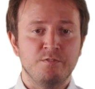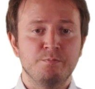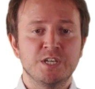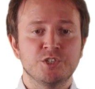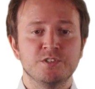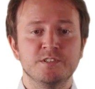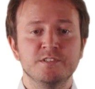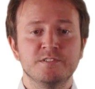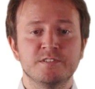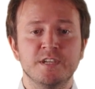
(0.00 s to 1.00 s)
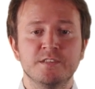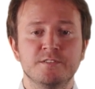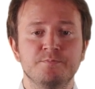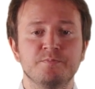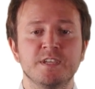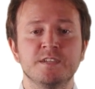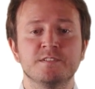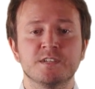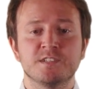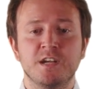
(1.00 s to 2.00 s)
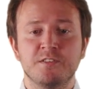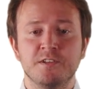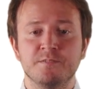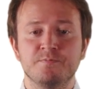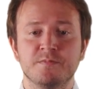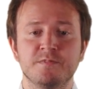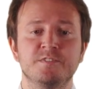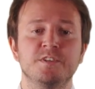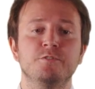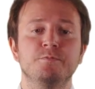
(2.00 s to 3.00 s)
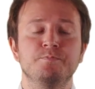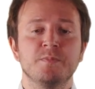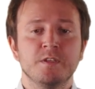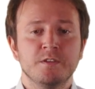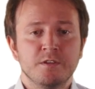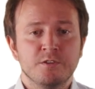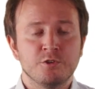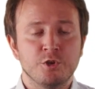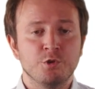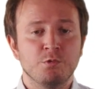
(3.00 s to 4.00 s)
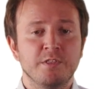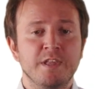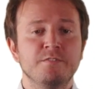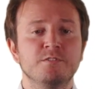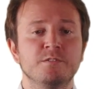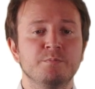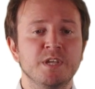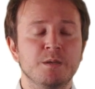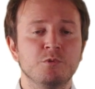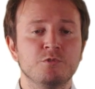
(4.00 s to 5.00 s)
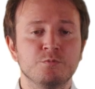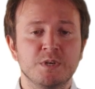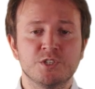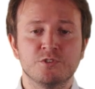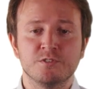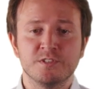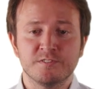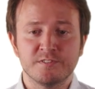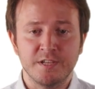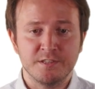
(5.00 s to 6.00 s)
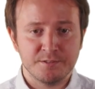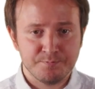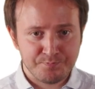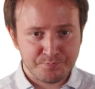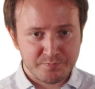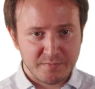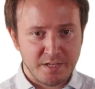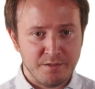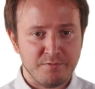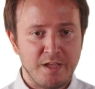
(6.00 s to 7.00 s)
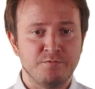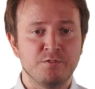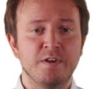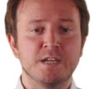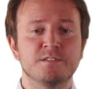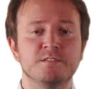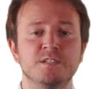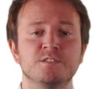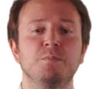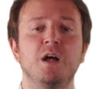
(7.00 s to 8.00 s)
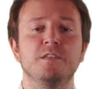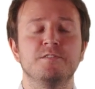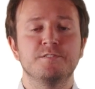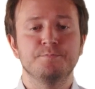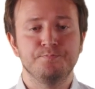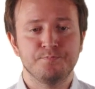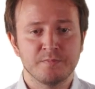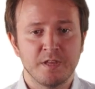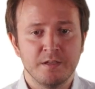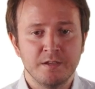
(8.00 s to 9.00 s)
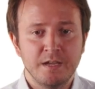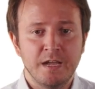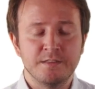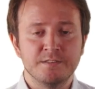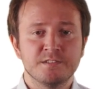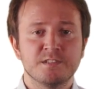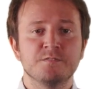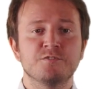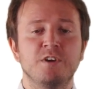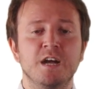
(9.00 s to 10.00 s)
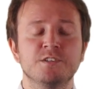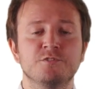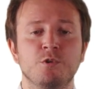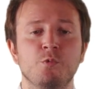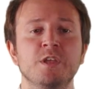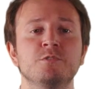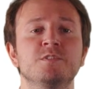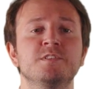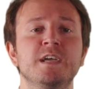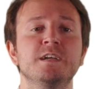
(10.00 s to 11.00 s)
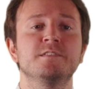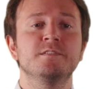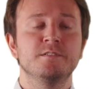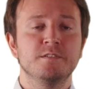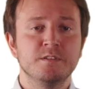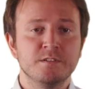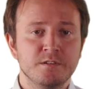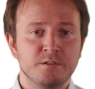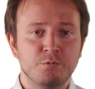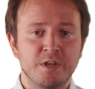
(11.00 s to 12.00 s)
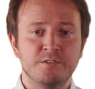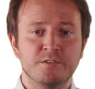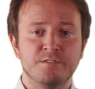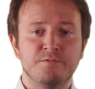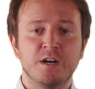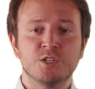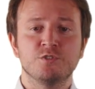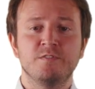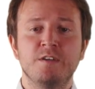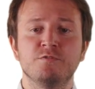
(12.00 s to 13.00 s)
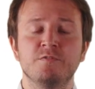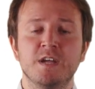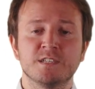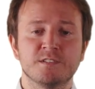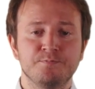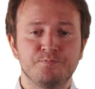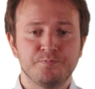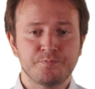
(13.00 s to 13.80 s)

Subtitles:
of measuring this state is exactly 0. So you will never be able to measure this state if f of x is balanced. And this gives rise to a way to detect whether the function of f of x